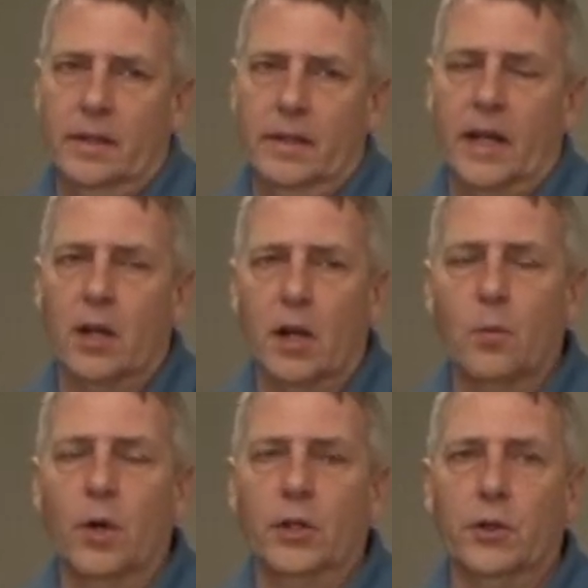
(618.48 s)
that
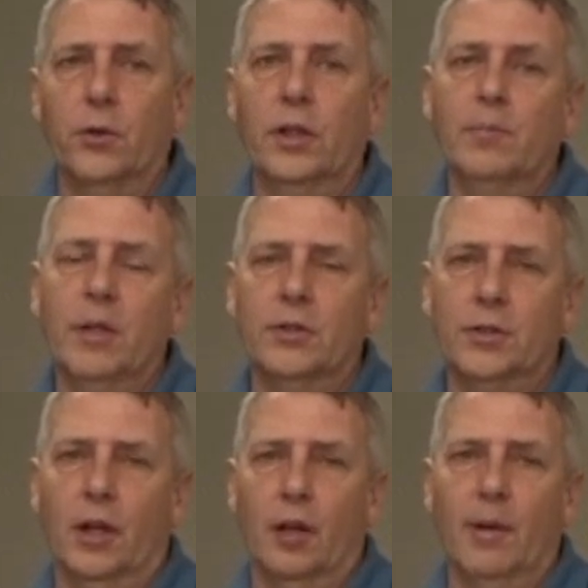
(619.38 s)
hardware should really be
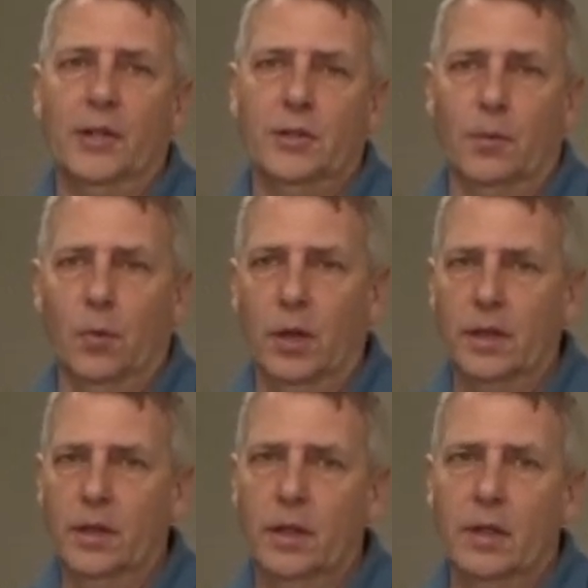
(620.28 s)
installed by
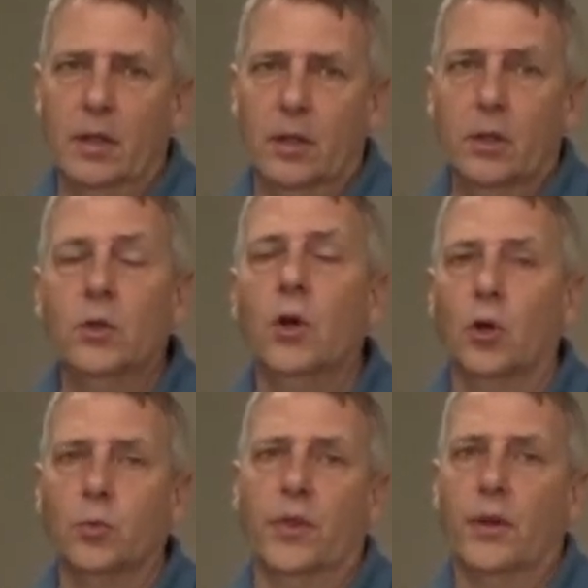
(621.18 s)
someone who
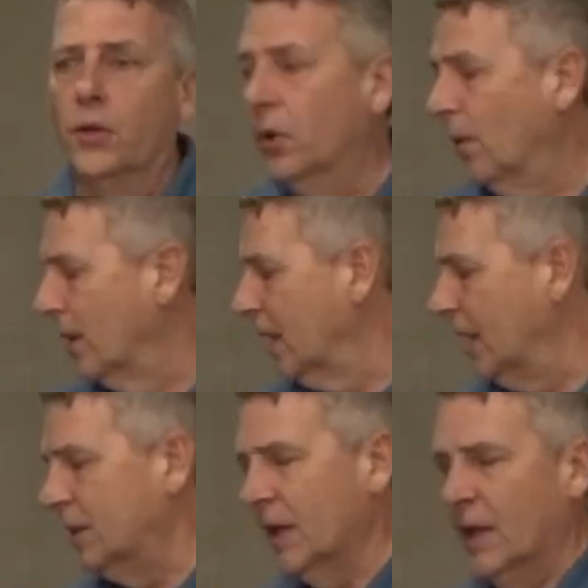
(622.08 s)
knows what they're doing
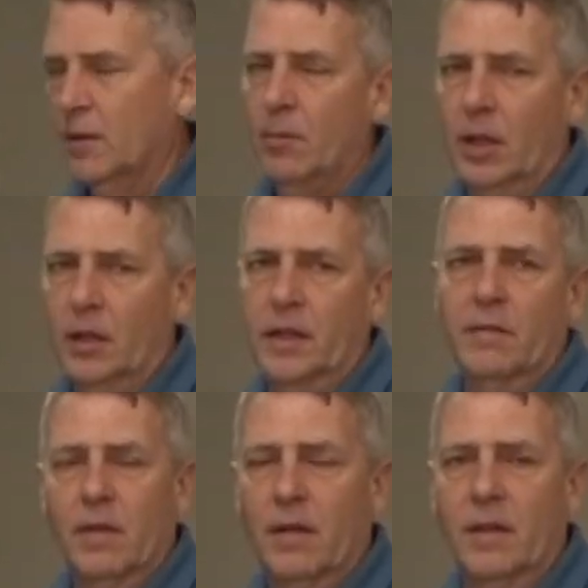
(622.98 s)
inside the belly
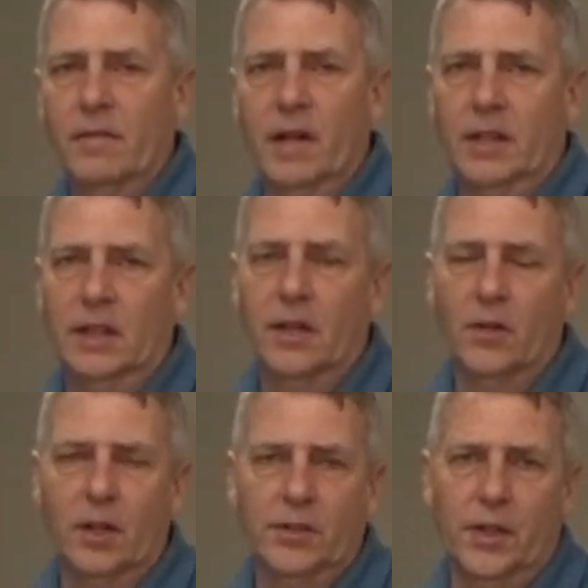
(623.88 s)
of the
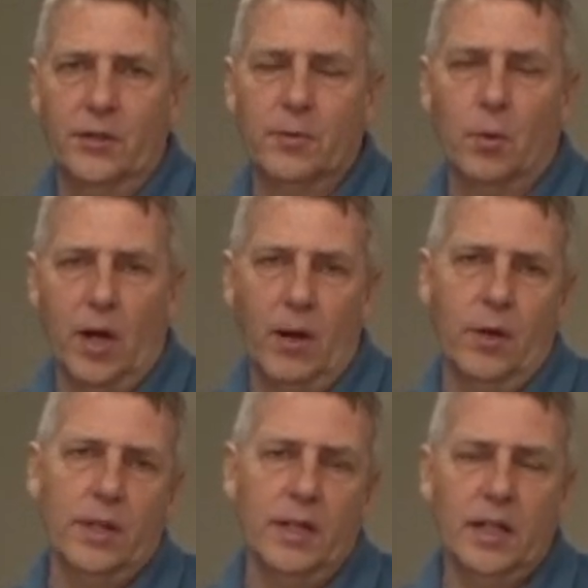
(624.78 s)
Violano, because there's some
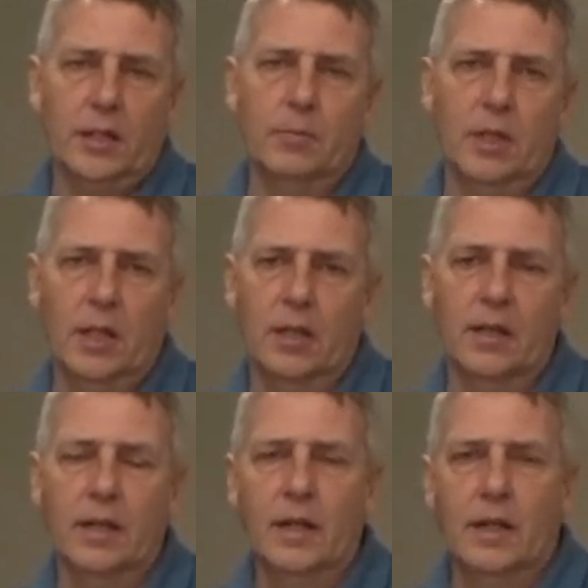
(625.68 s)
wiring that needs to be done.
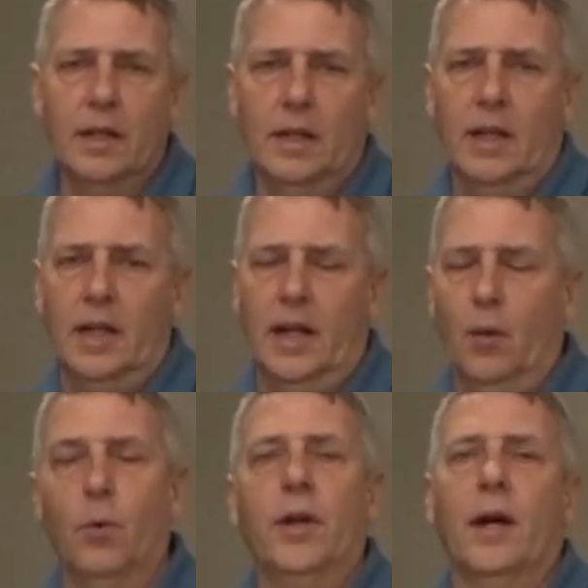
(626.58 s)
And I
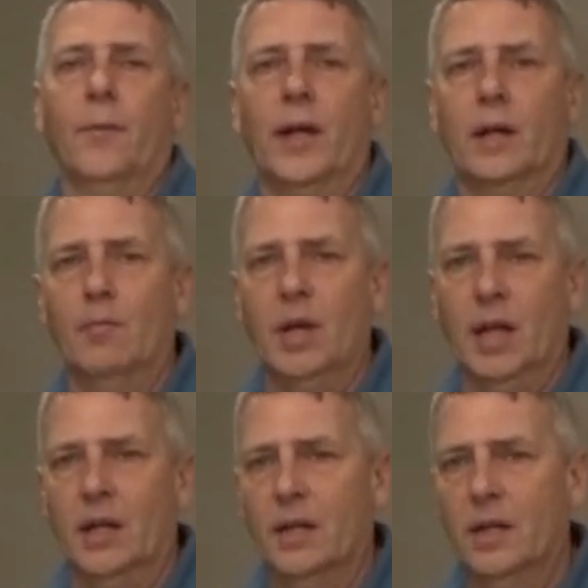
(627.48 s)
would not
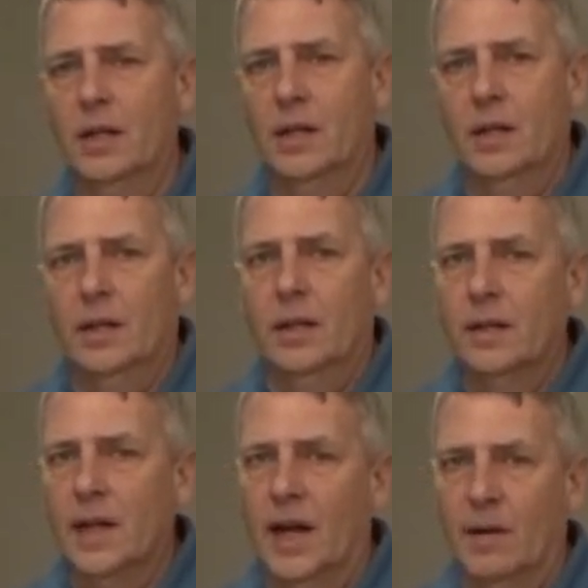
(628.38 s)
recommend
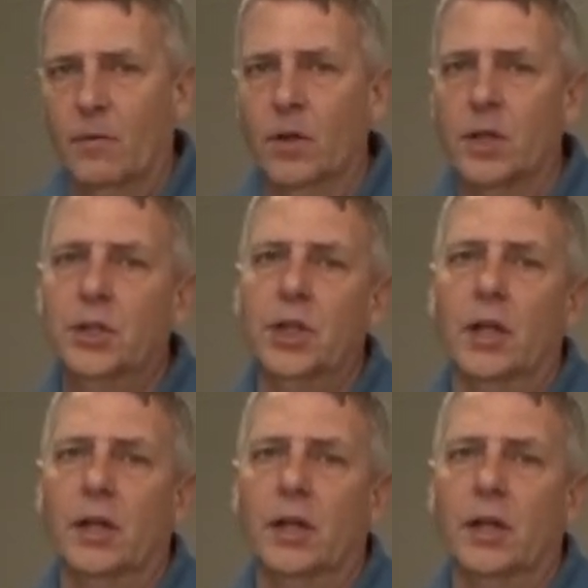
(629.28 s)
the average